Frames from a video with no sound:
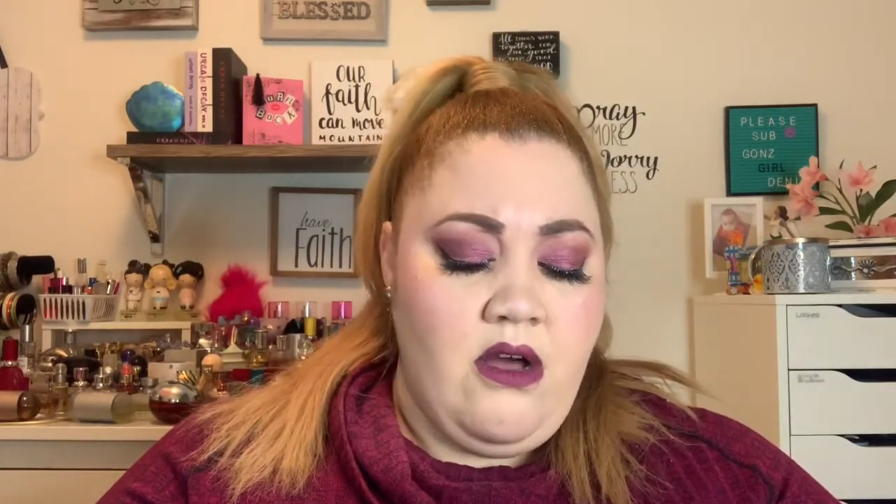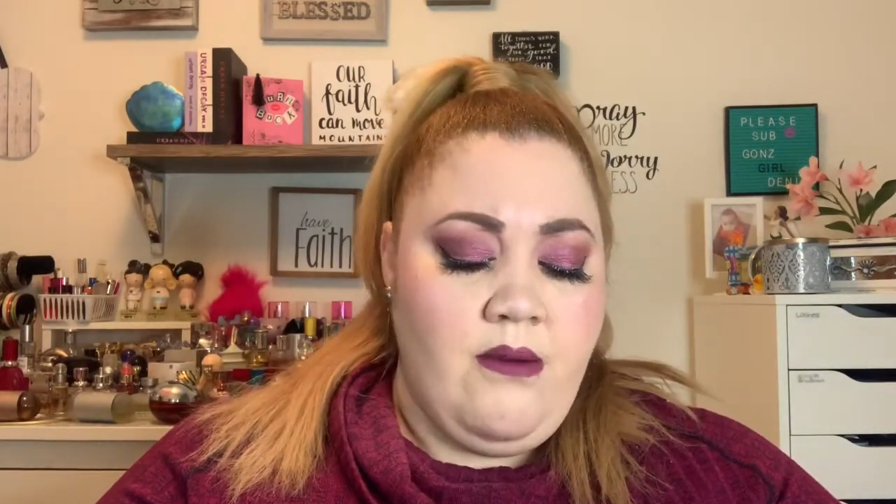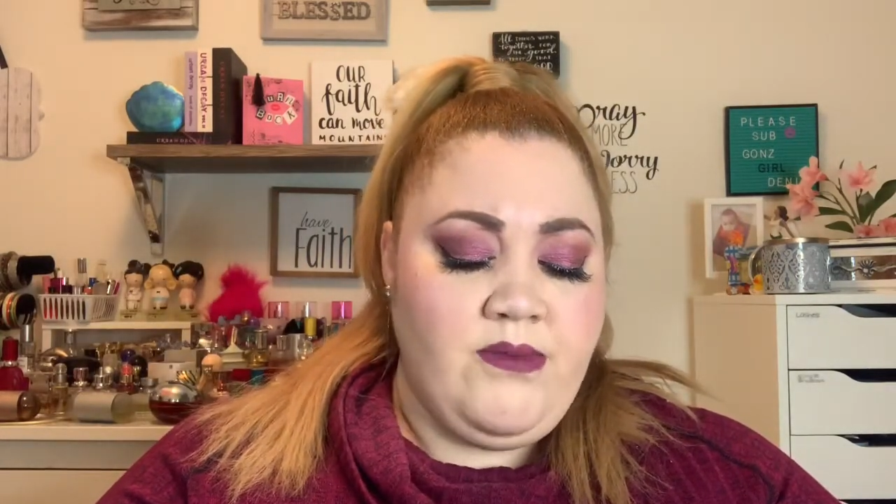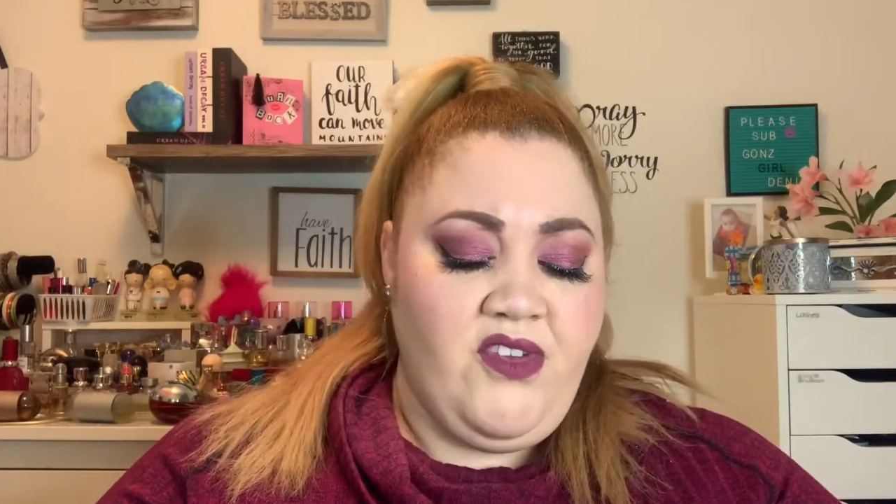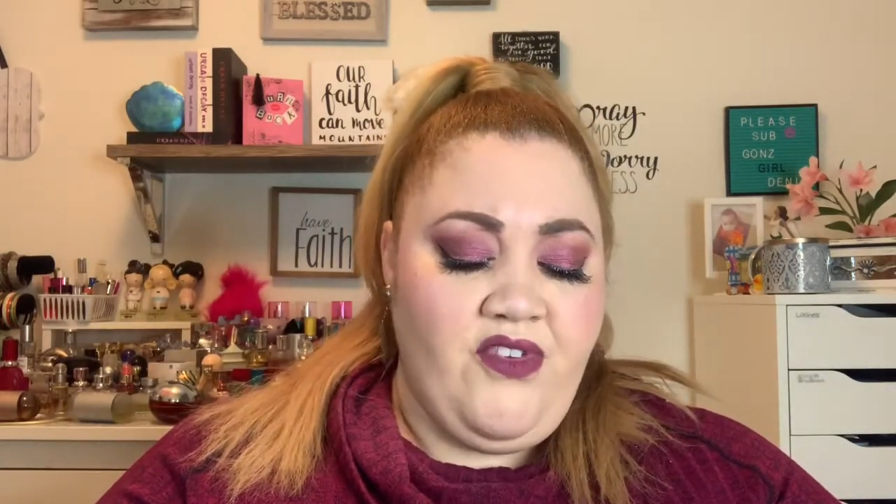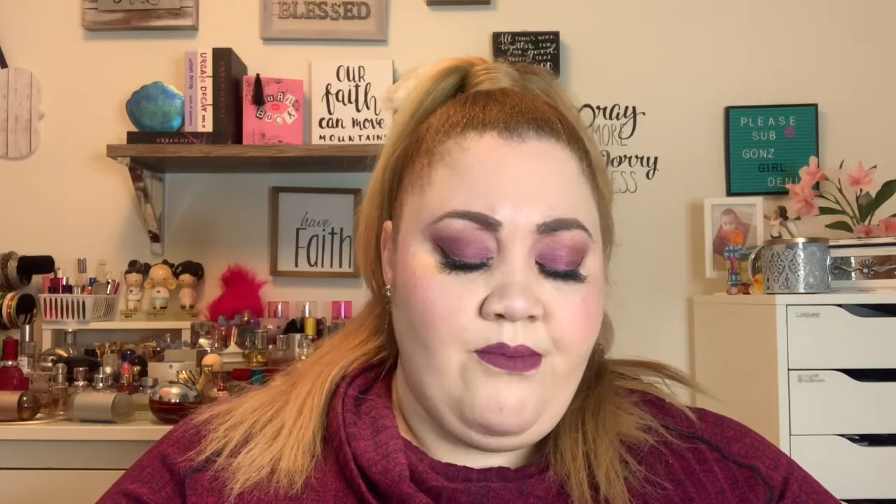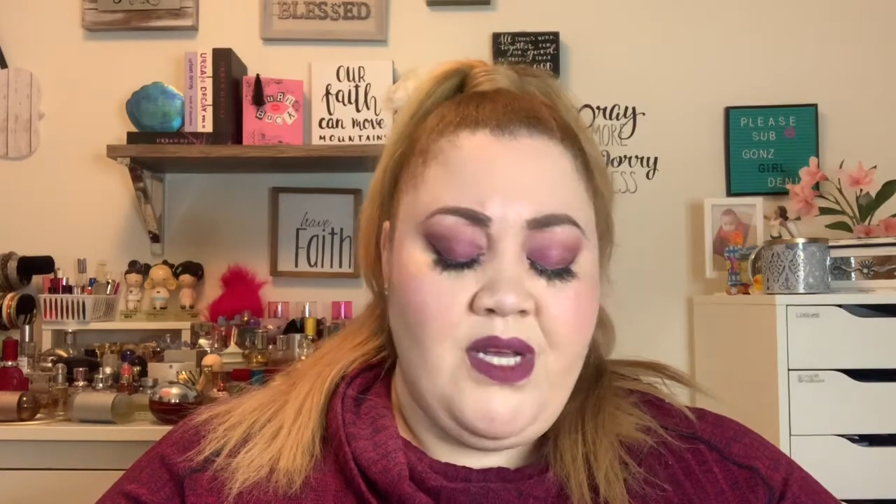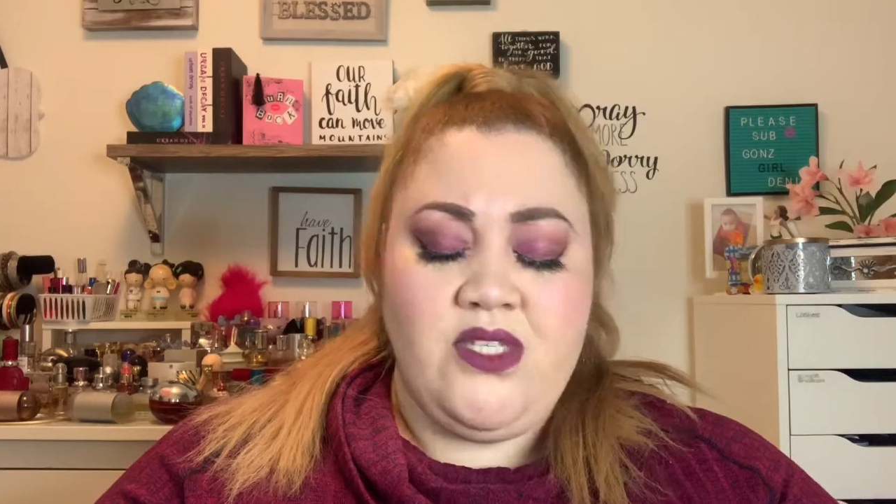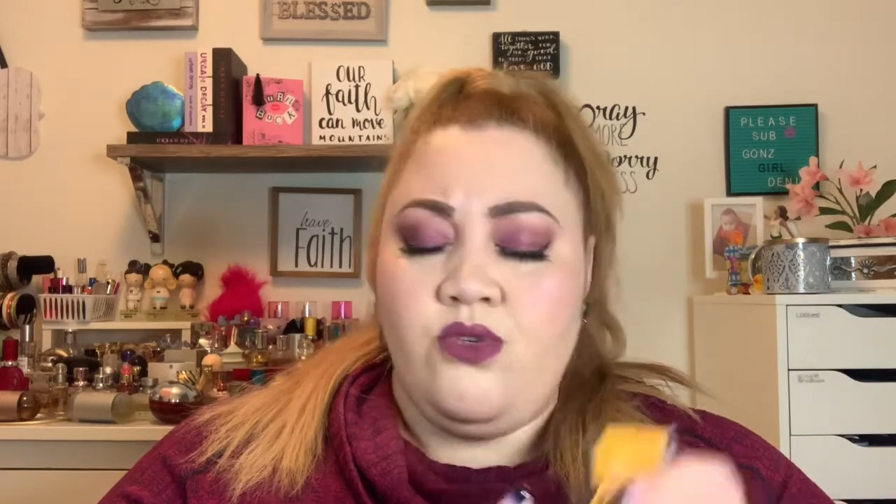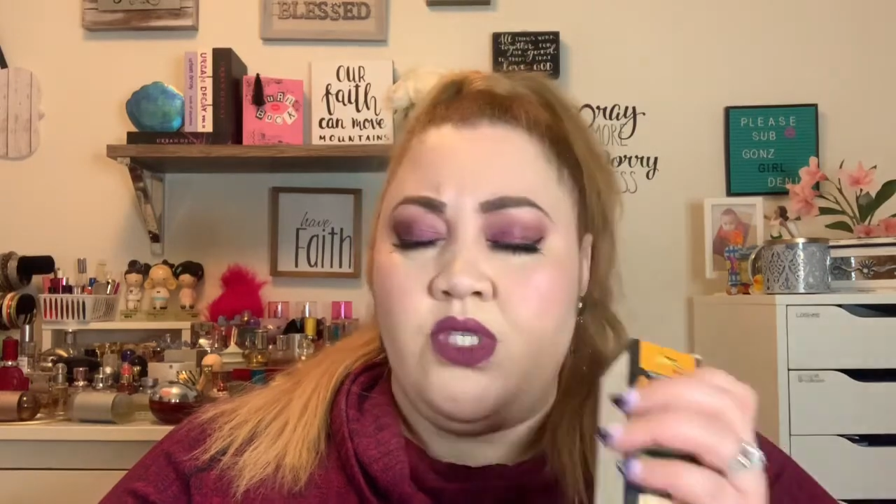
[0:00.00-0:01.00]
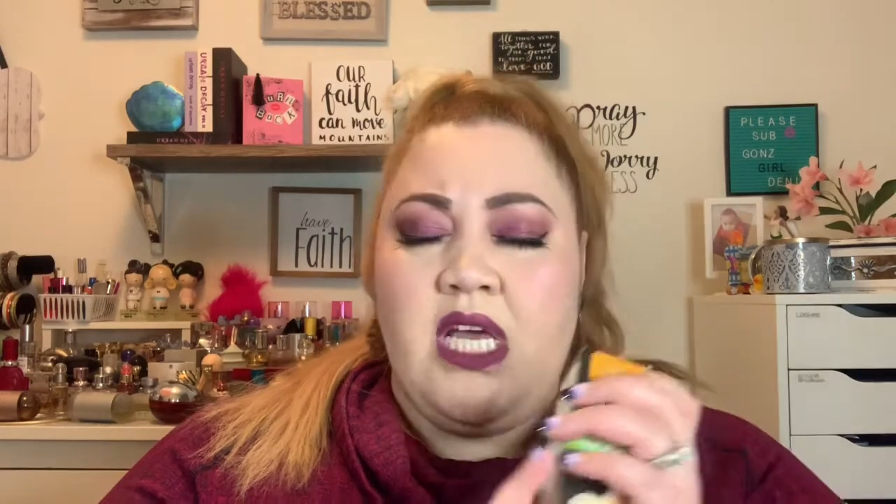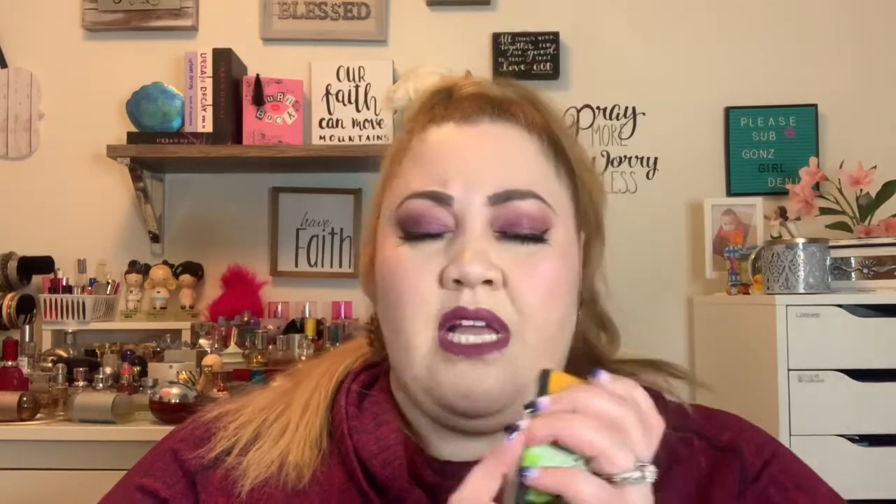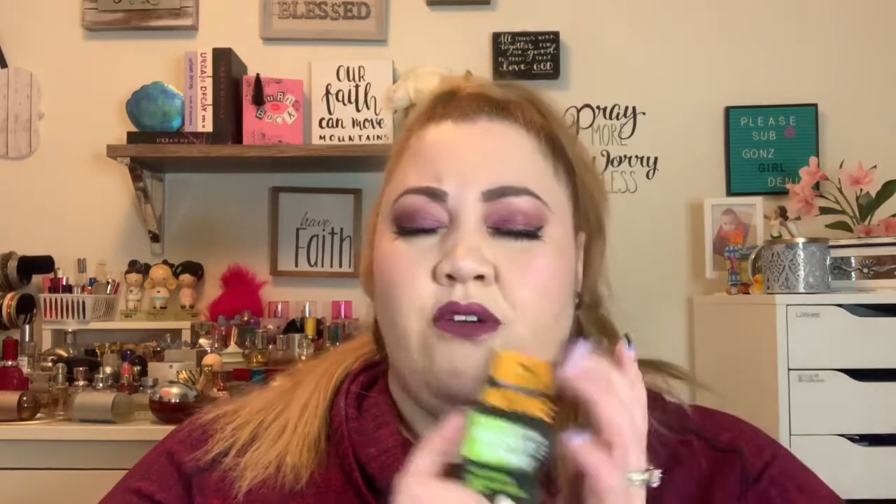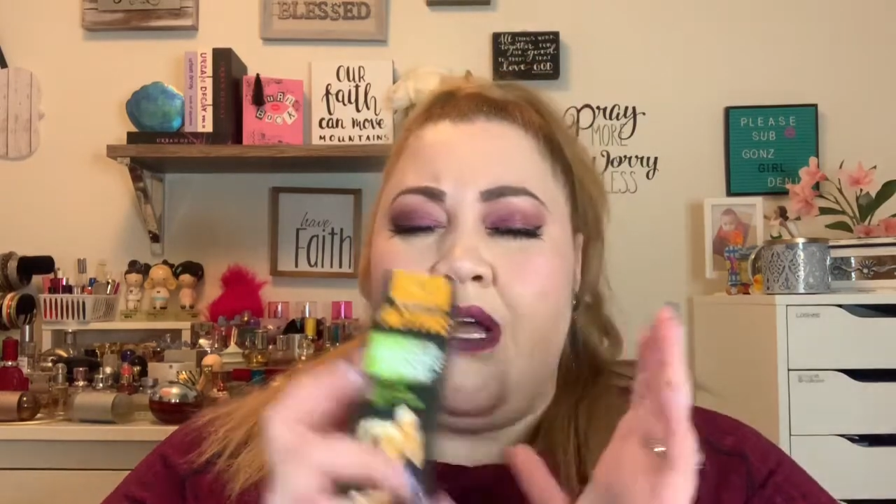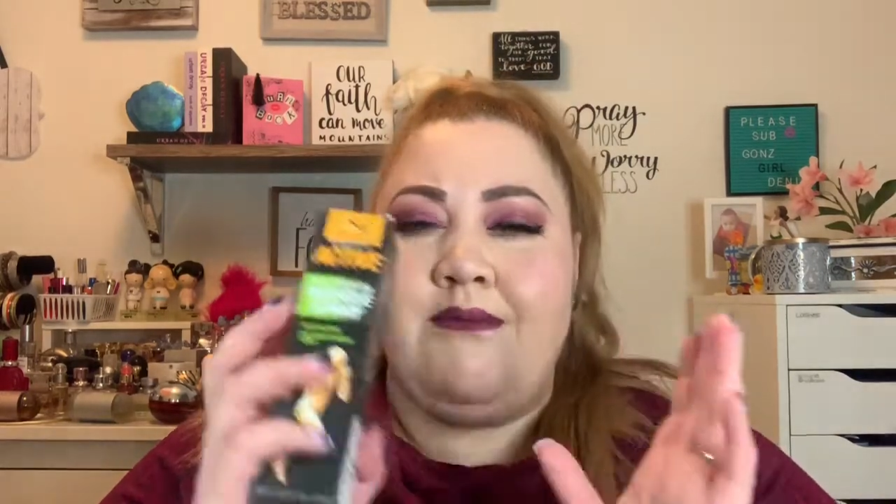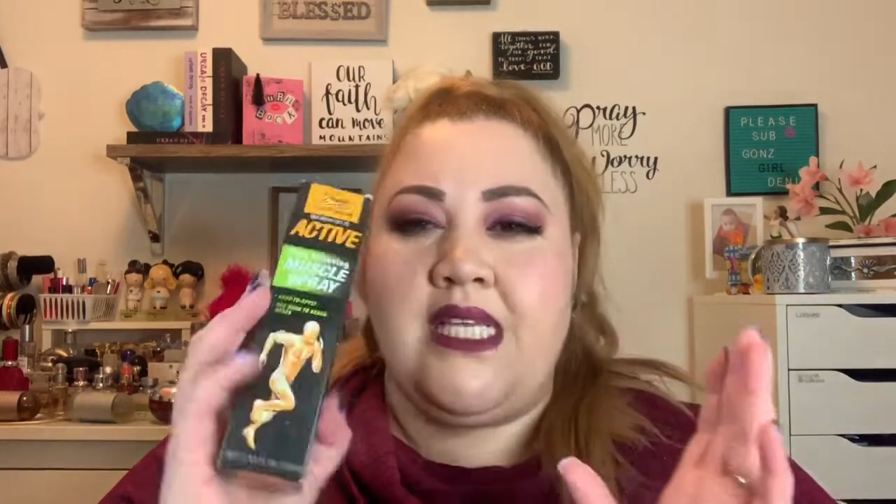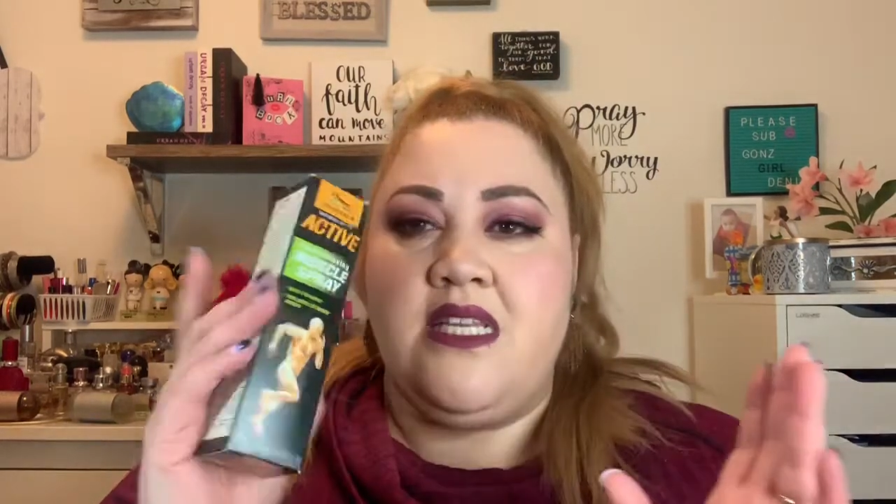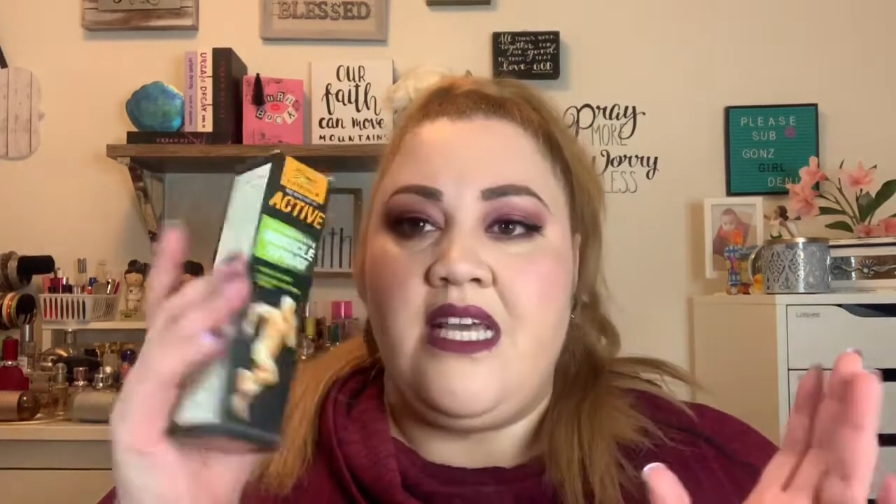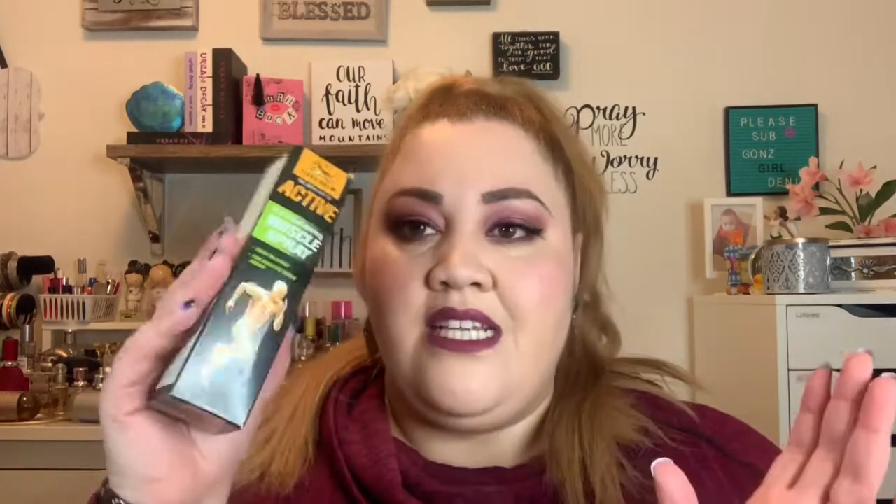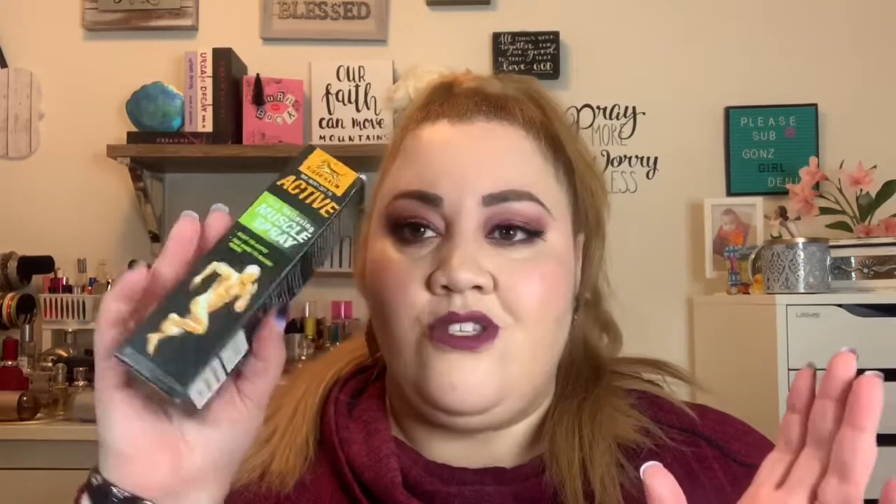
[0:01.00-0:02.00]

um, different muscles and cramps like that,